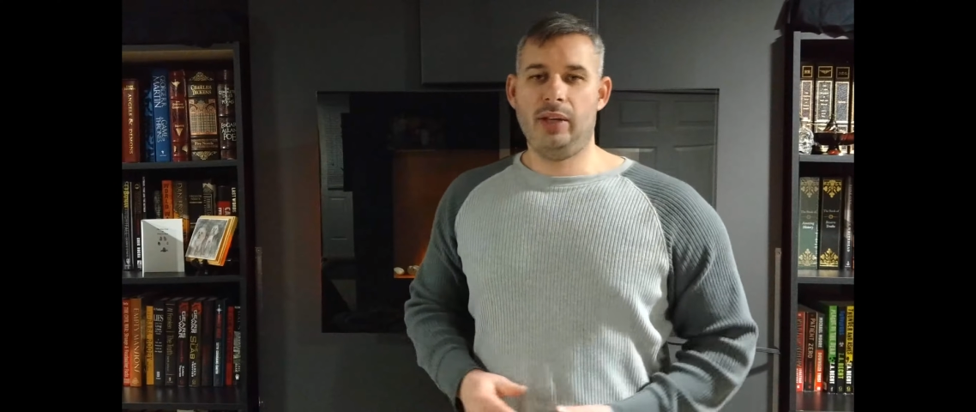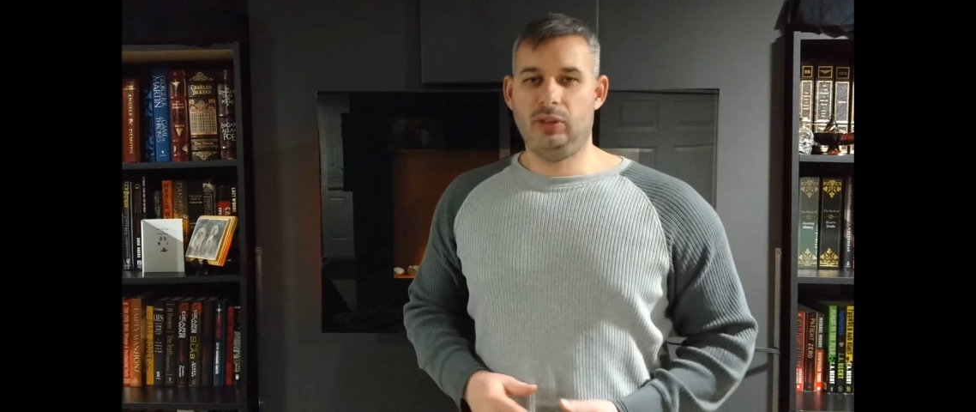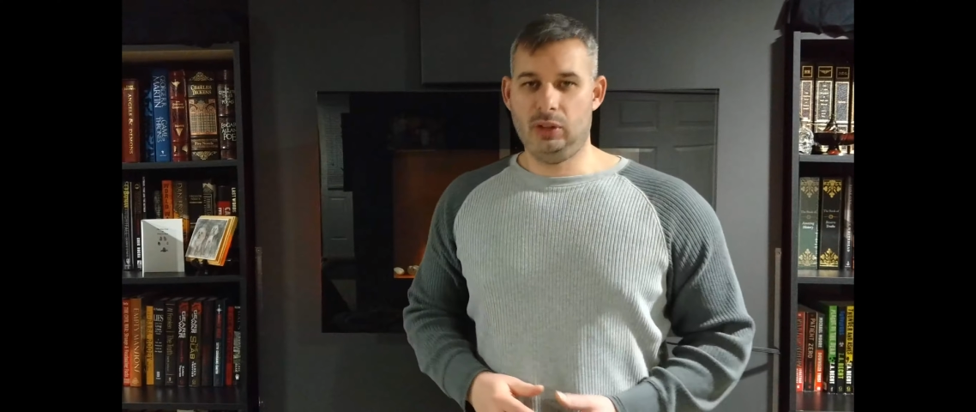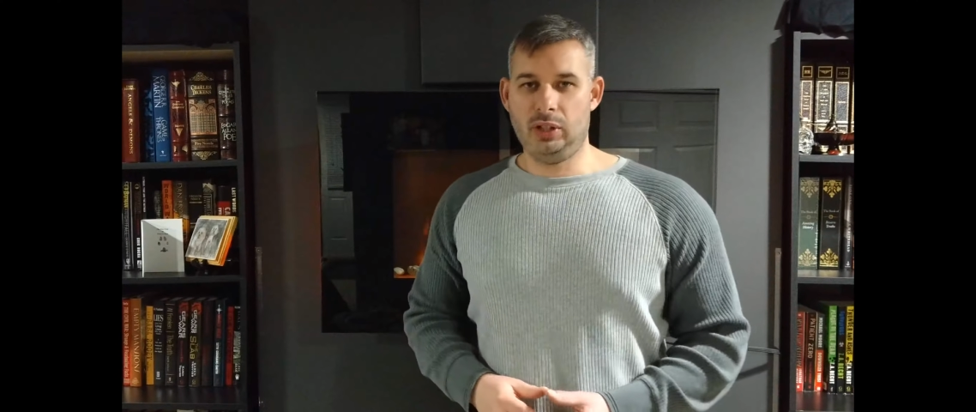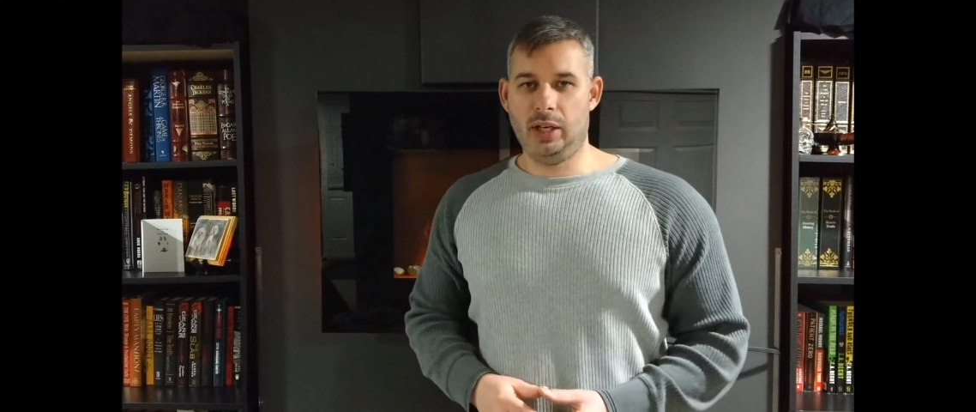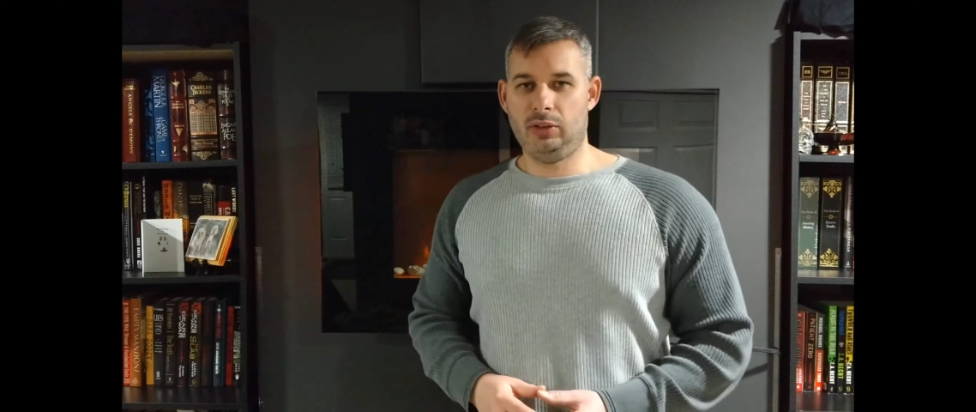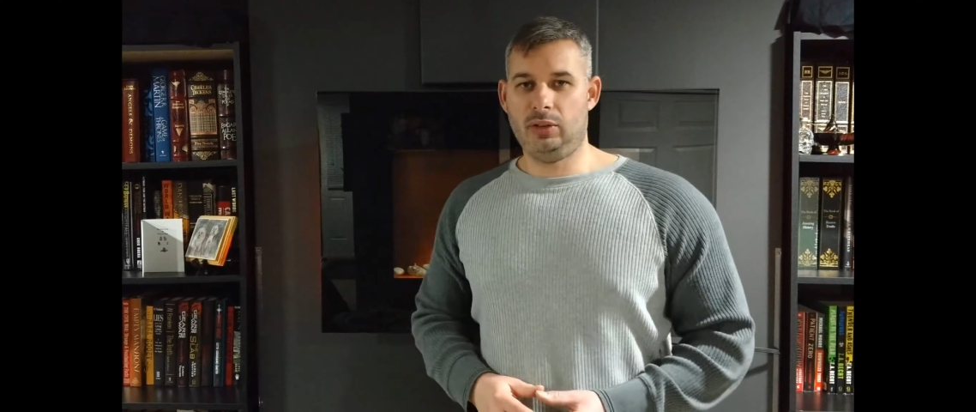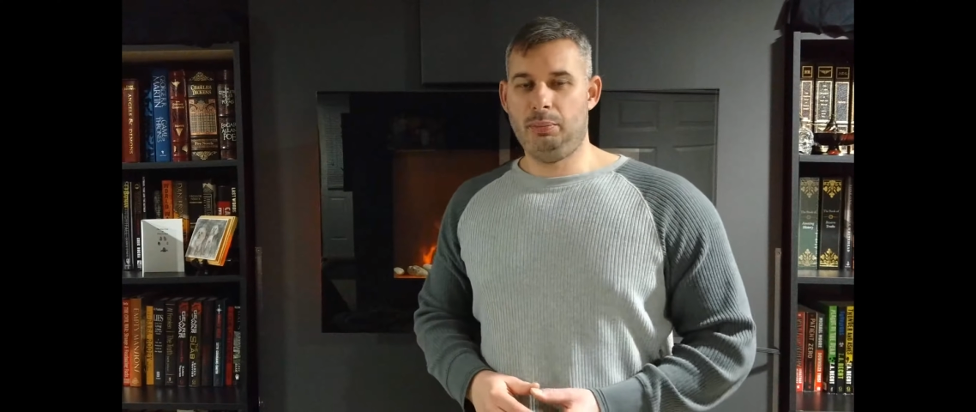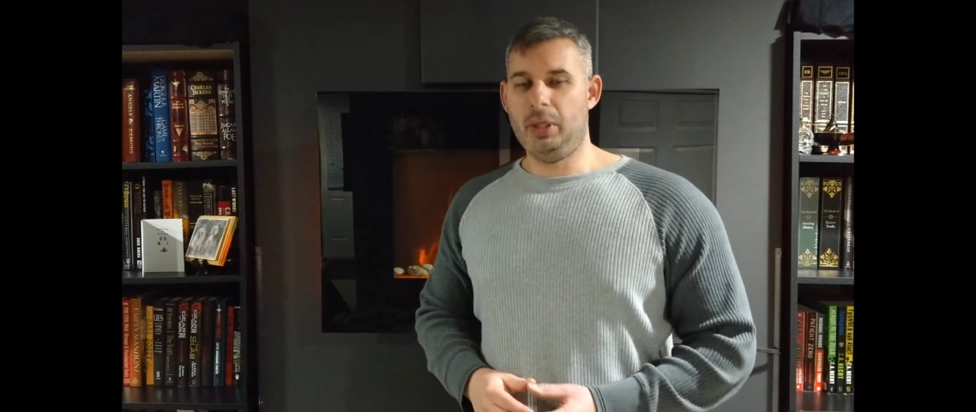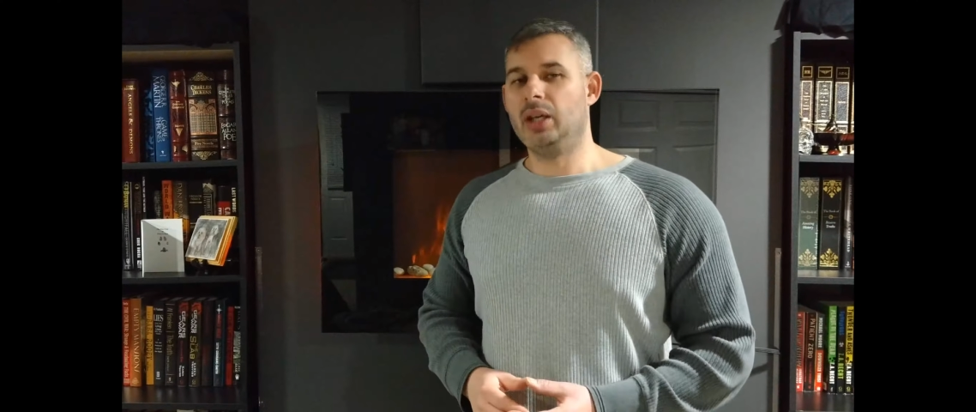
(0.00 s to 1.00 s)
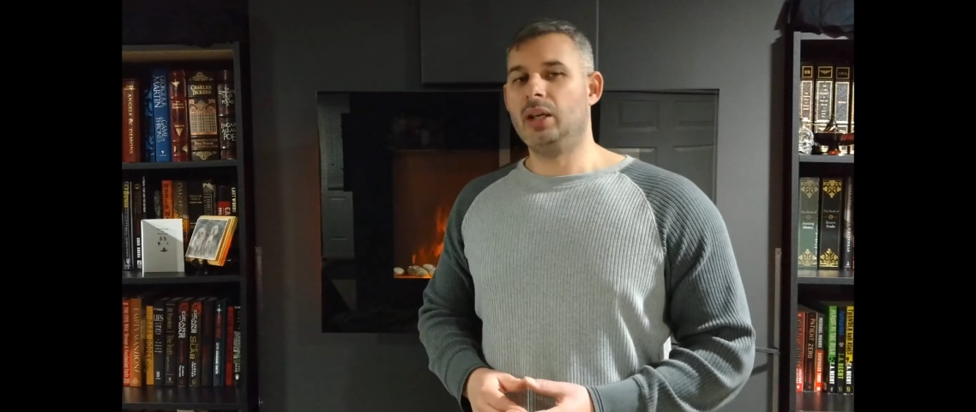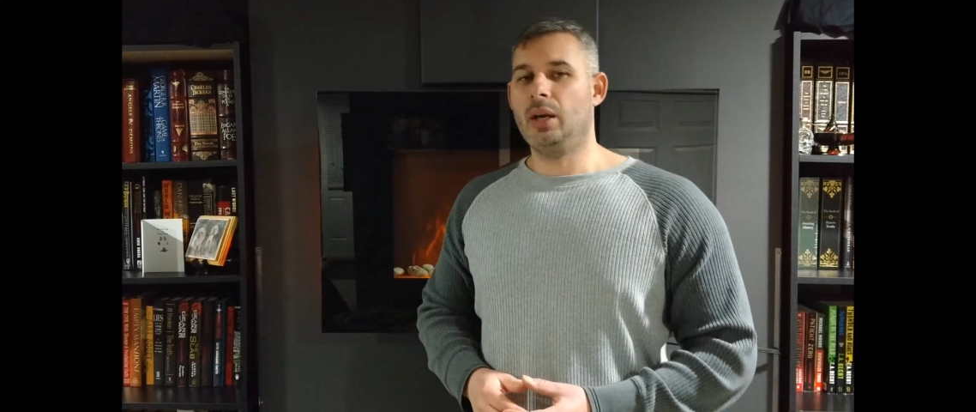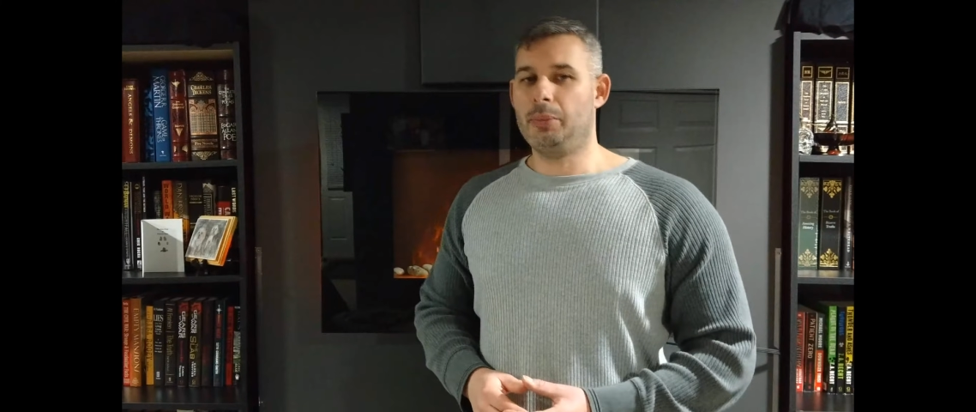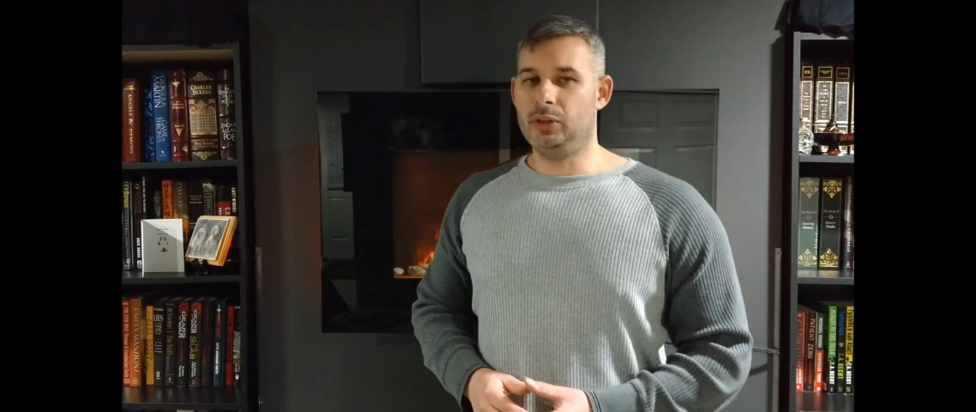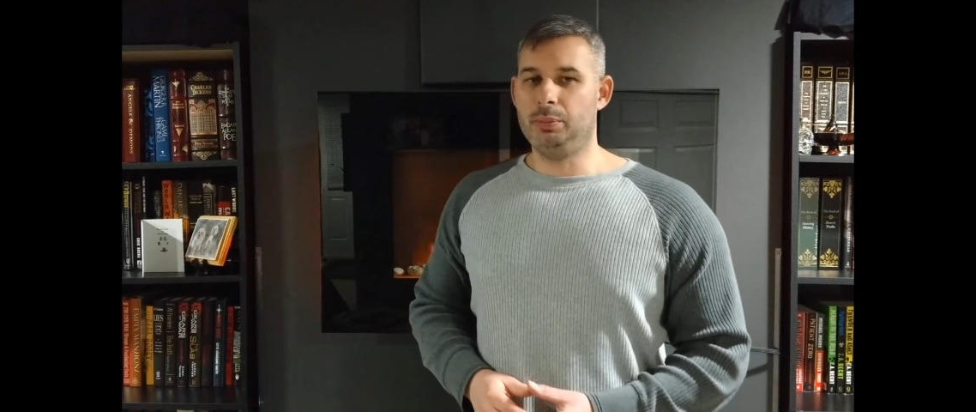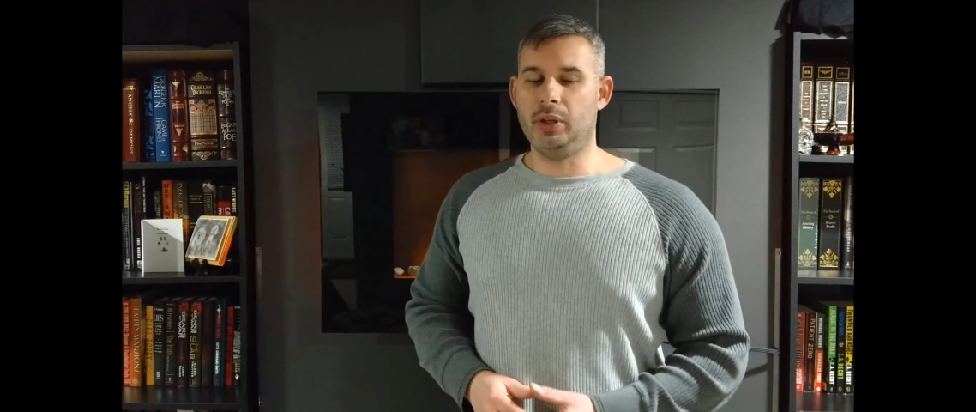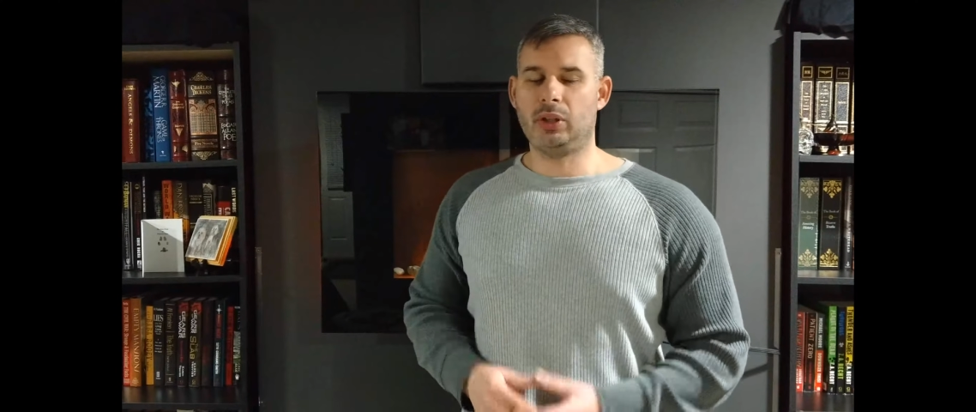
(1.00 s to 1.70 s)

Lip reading: suggest picking up this book,